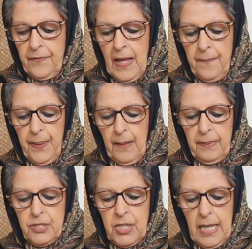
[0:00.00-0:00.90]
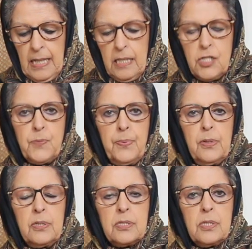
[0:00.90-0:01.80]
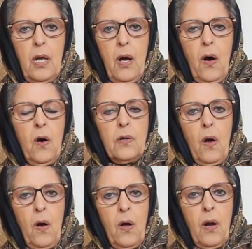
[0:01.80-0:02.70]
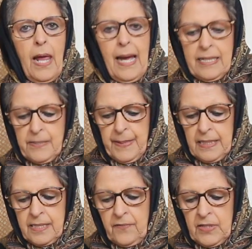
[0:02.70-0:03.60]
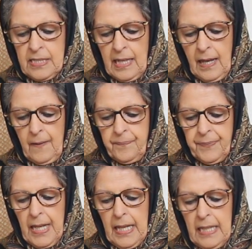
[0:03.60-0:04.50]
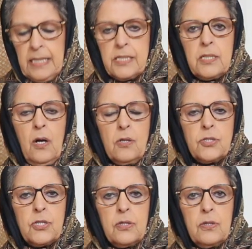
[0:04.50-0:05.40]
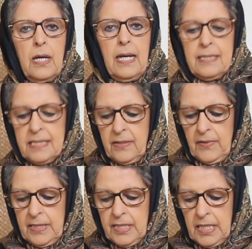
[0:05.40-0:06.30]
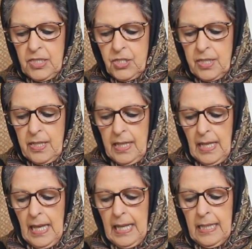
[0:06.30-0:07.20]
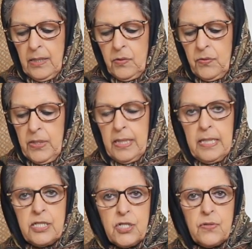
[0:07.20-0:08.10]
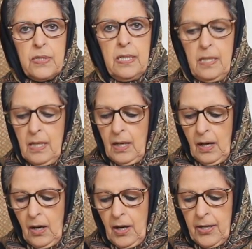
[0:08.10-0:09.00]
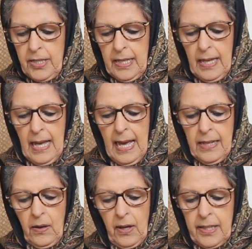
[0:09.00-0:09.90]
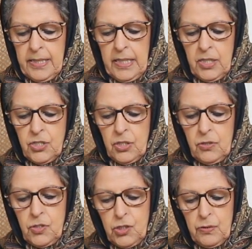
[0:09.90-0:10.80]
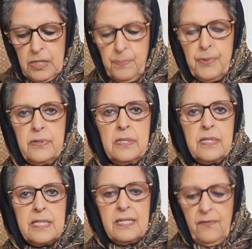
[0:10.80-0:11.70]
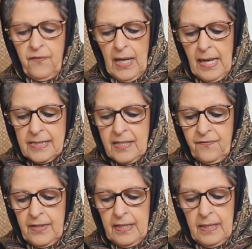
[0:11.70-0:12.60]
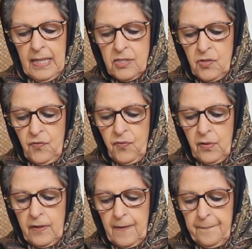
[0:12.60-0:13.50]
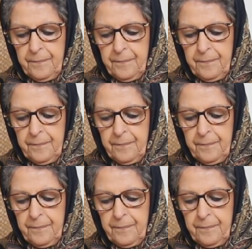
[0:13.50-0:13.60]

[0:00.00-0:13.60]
They publish English books on all aspects of Islam, its culture and civilization, including history, art and architecture, jurisprudence, philosophy, and so forth.